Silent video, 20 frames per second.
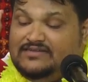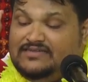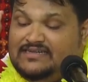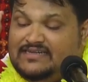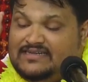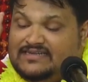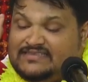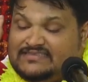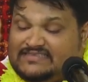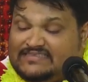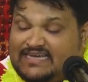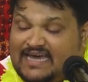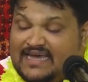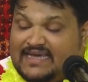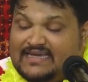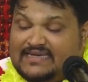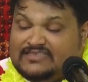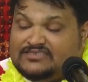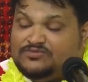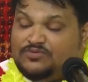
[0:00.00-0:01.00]
the
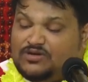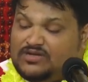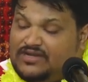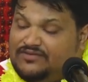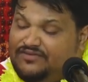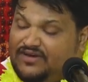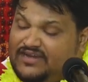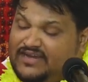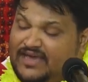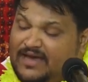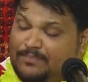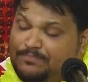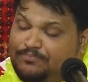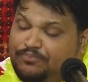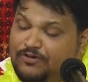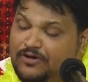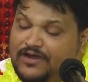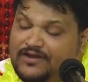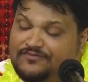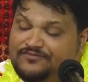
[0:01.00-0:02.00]
desire is, whatever they are
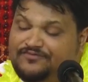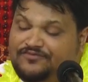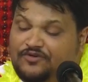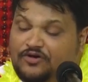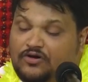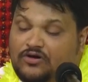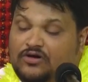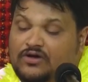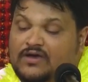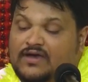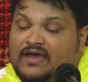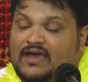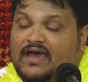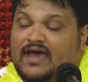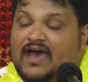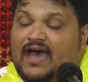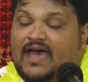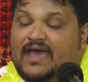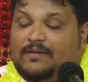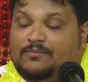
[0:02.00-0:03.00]
praying for,
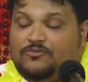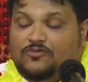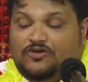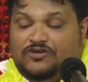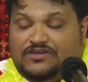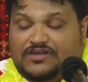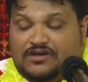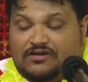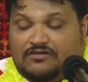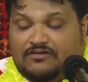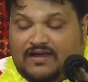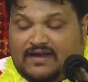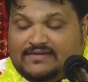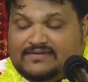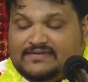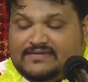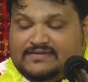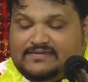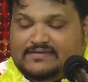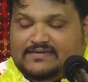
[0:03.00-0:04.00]
I am going to
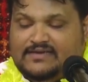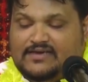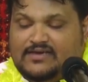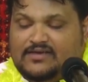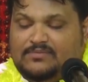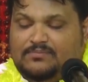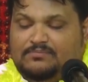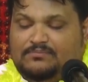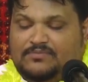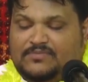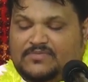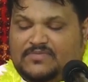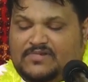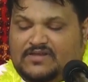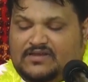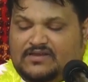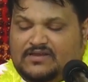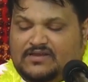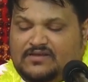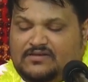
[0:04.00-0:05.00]
grant it.
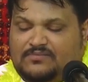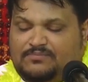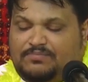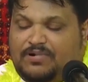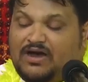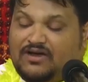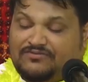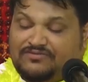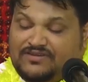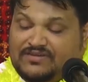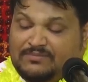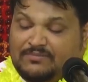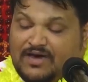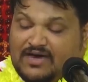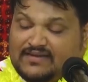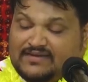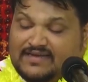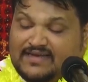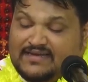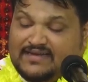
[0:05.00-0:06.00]
Parvati
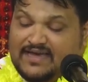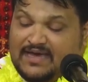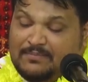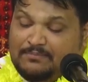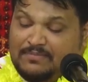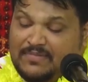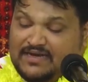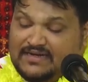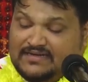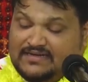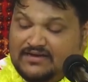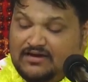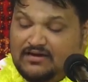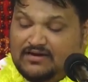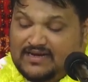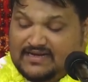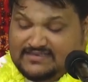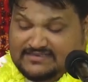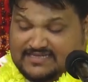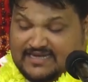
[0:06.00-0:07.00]
Mata, there are many
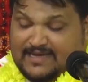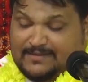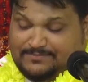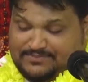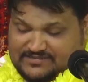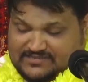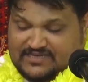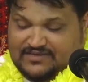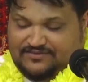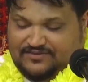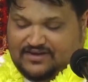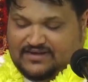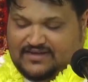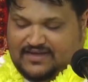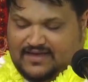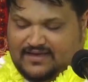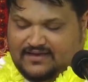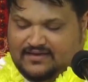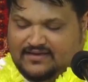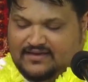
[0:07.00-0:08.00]
other types given
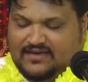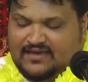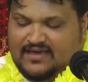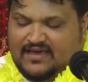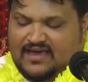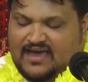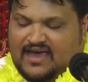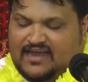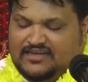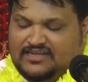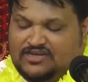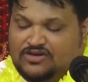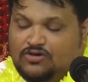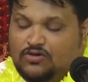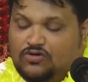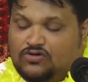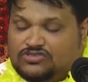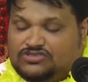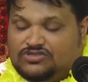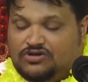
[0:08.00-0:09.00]
here. And he
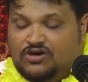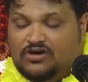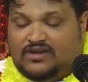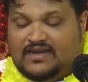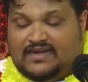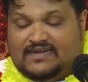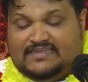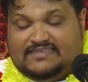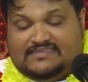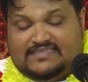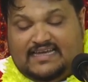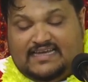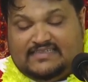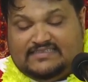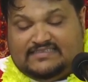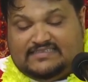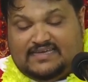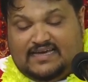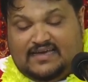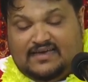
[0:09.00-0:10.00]
goes on and he
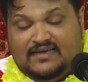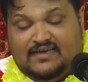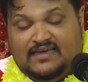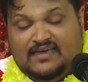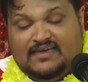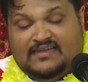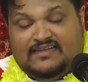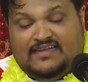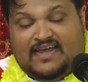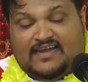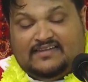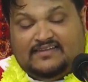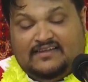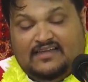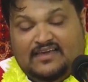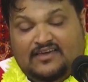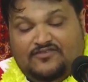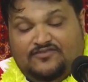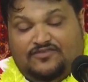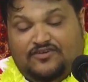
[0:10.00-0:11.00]
tells her that,
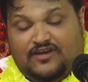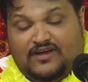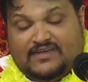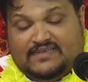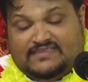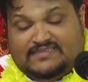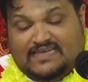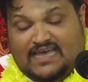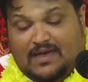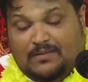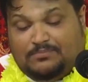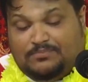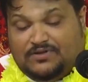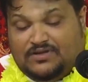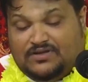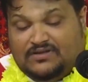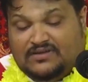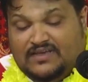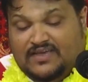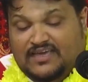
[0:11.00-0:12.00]
for
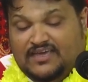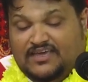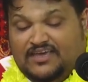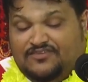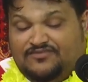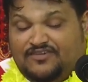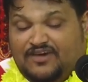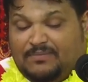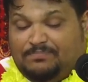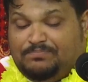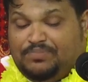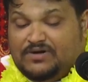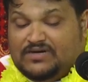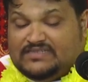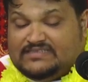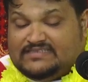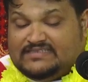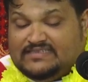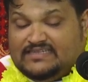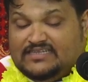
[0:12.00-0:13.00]
example, if a
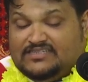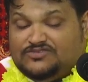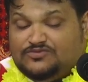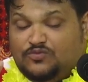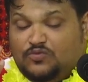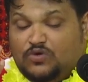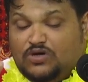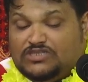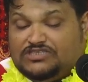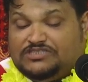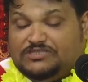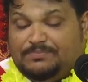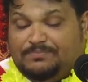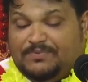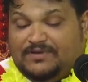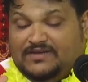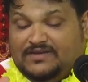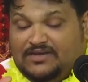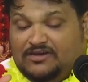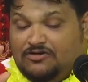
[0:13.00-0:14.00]
person is
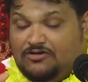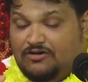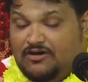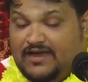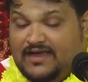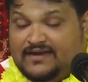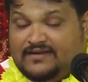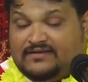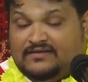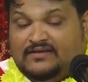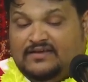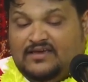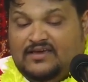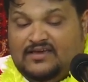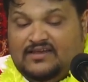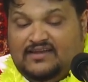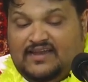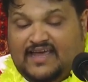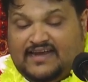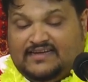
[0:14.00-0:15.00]
worshipping the grain,
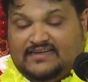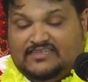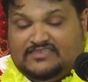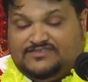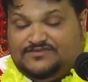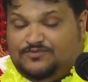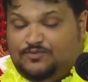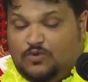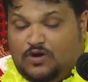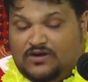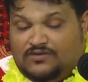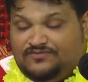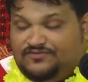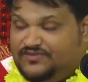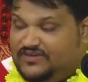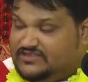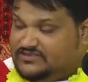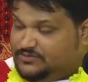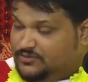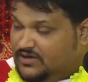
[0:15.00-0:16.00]
like this one
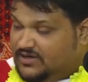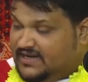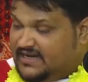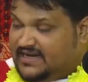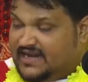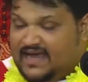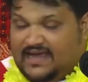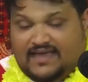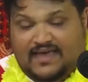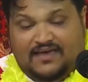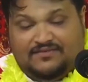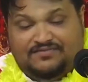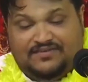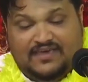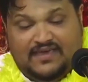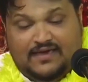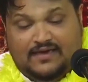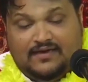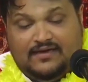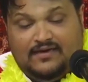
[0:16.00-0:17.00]
faith one that I have
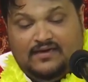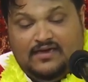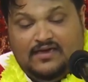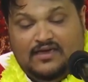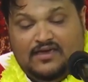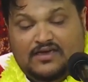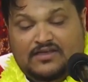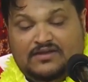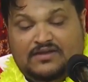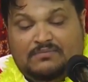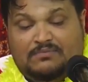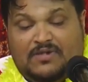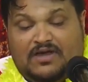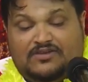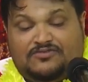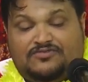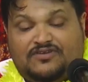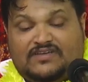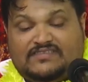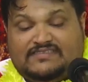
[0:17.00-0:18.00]
here, the
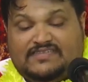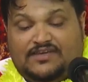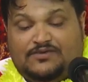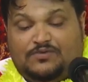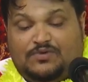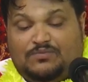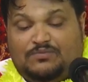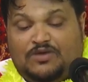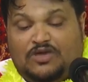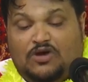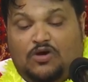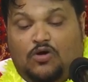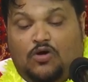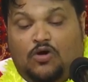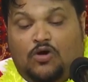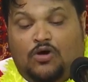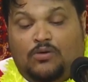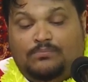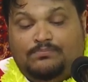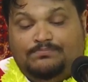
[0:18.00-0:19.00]
mantra said with me,
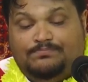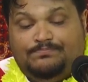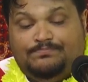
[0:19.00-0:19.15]
Om